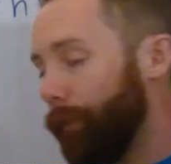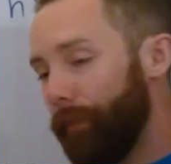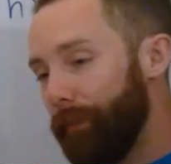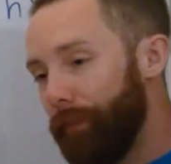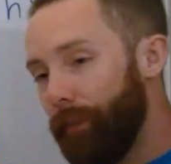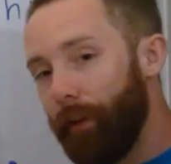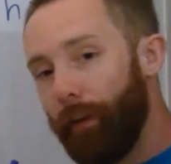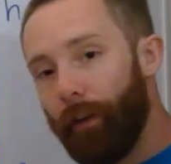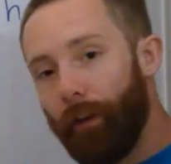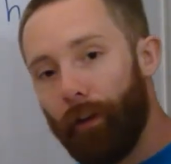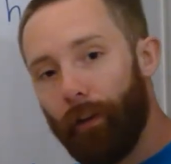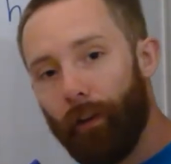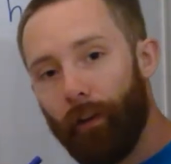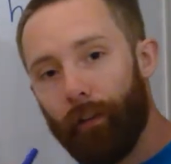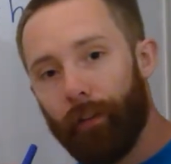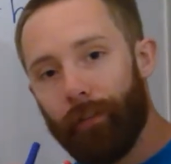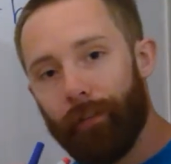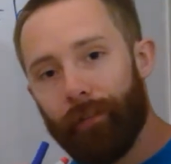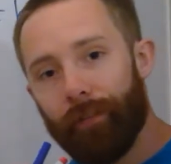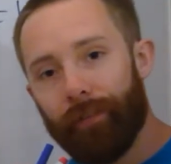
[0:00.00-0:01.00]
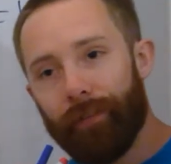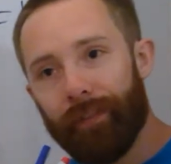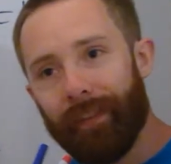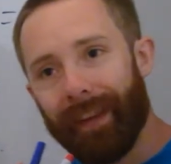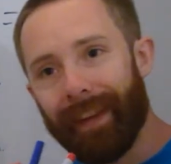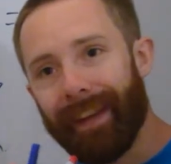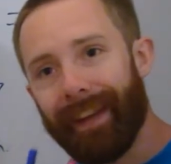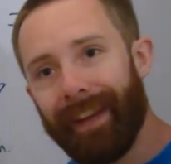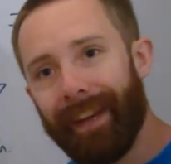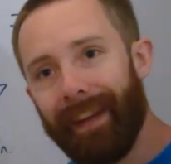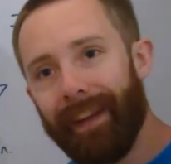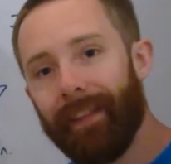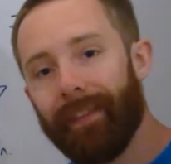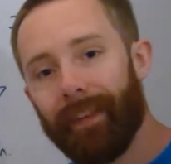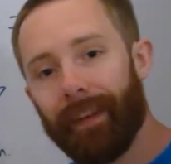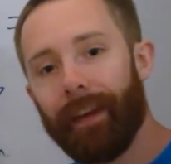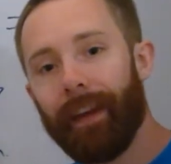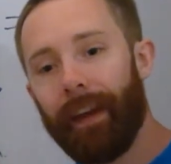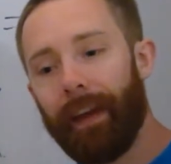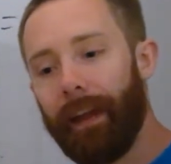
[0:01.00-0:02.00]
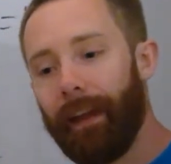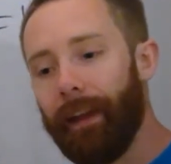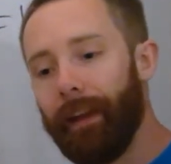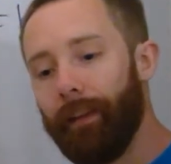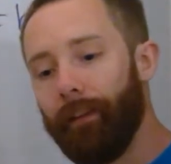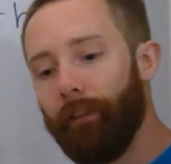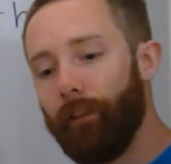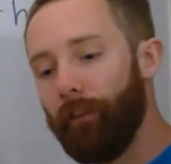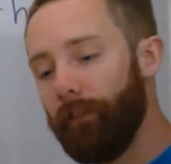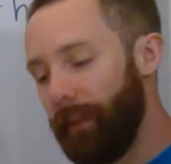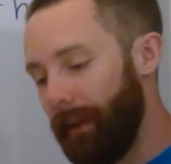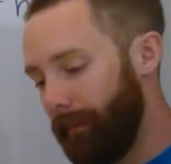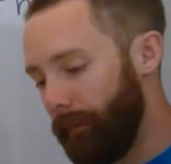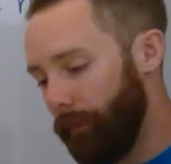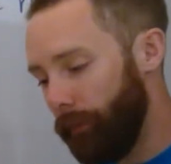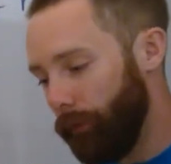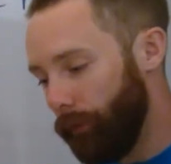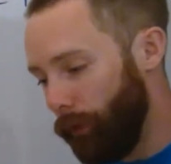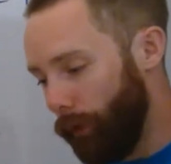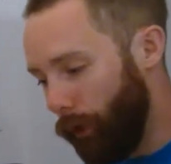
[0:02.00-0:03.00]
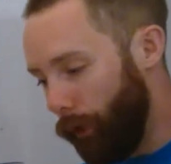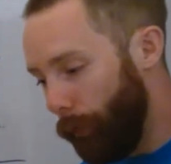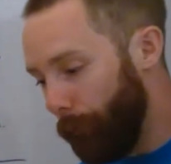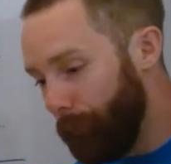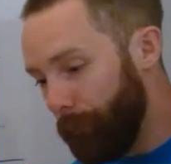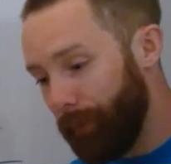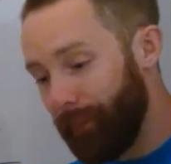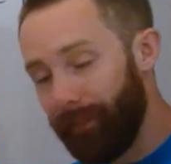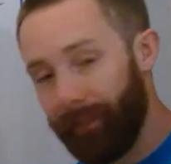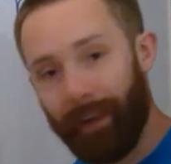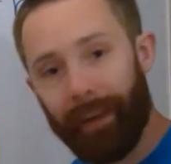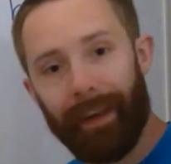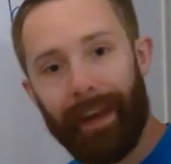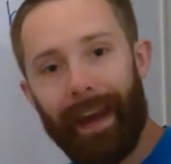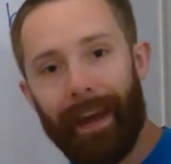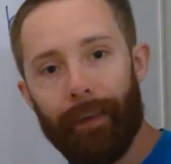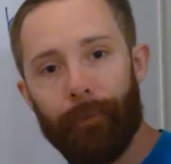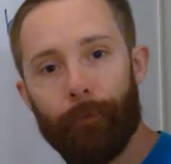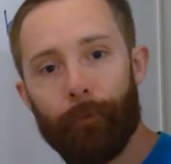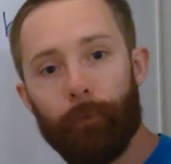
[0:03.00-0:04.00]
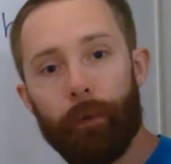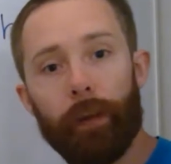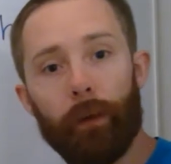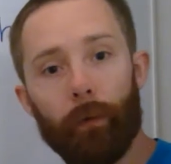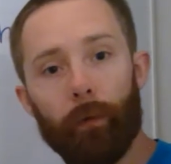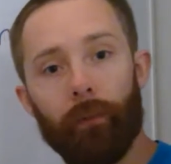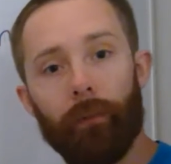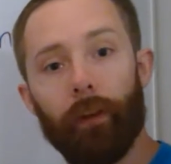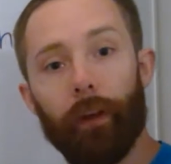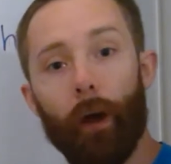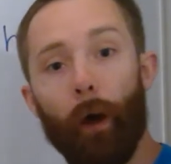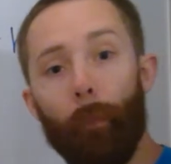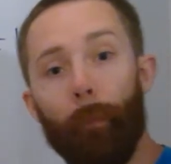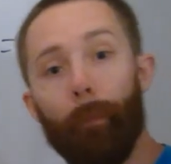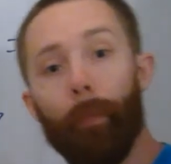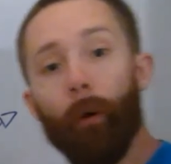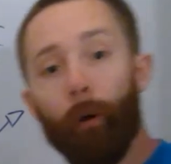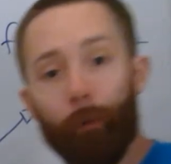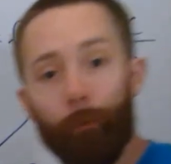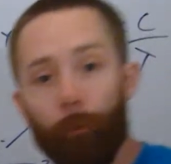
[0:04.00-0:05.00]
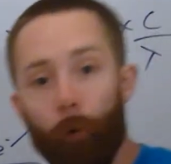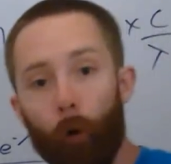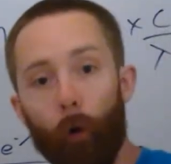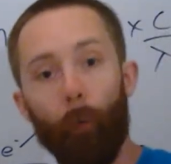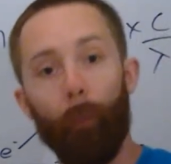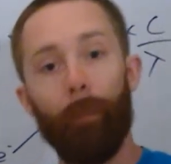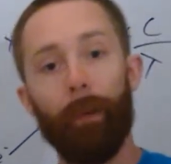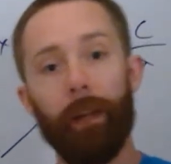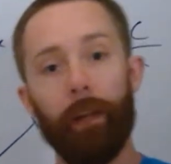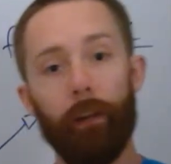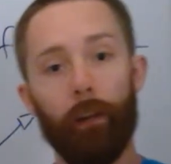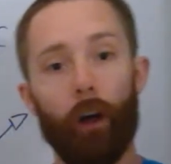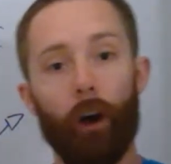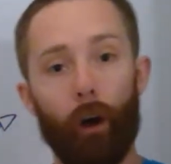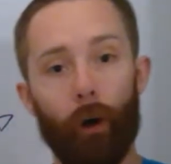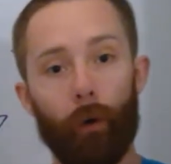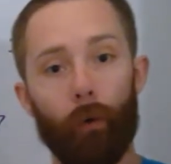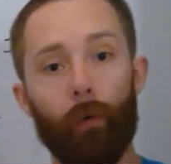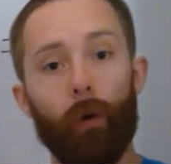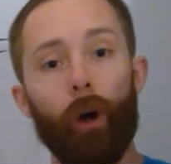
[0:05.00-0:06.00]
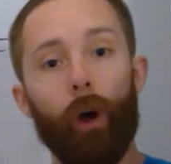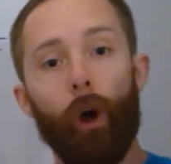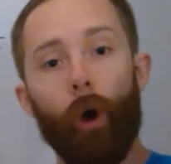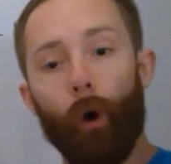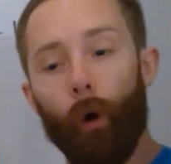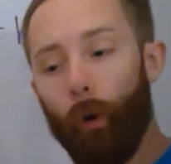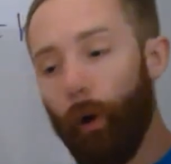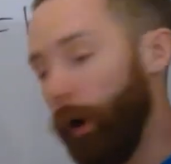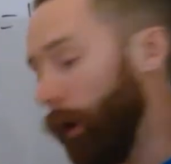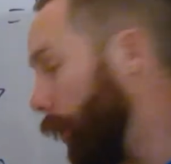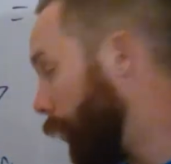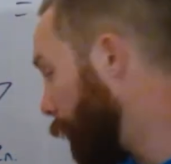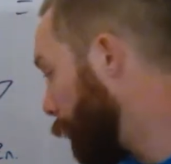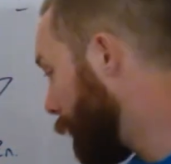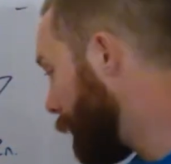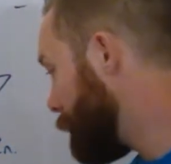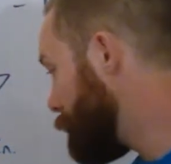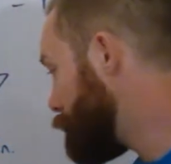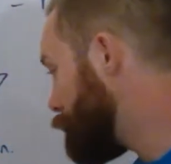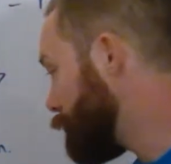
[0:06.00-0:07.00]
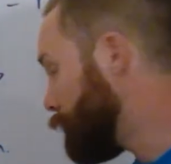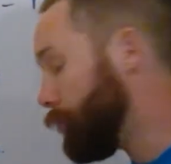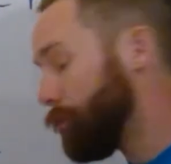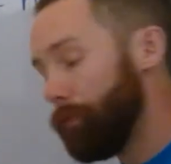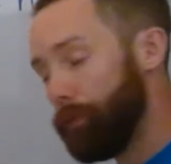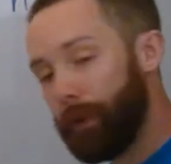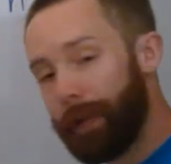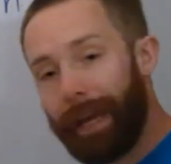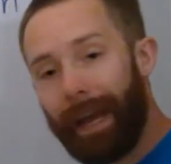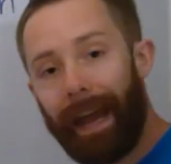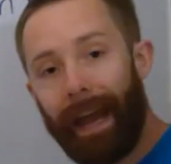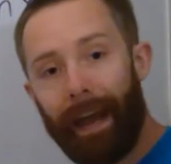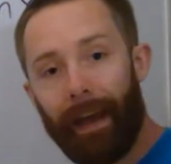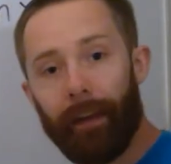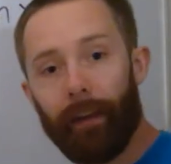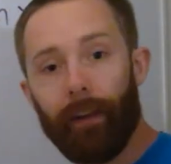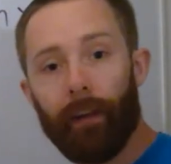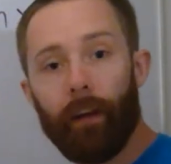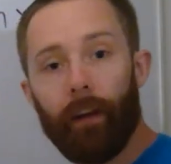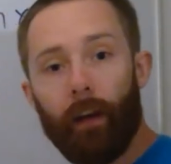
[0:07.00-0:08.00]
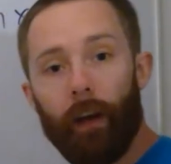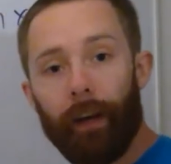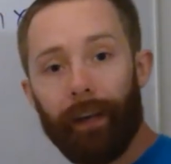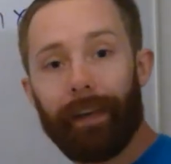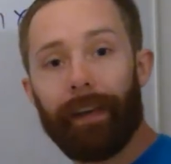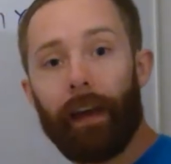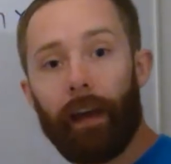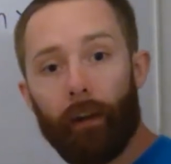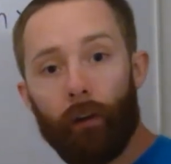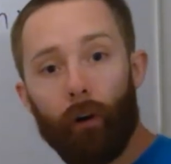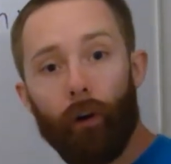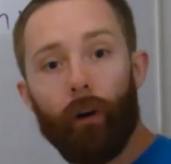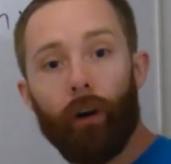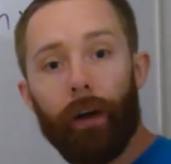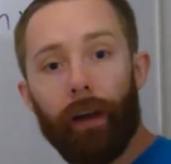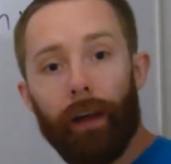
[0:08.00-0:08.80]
the key thing here is that there is obviously a frequency above or below which you can and cannot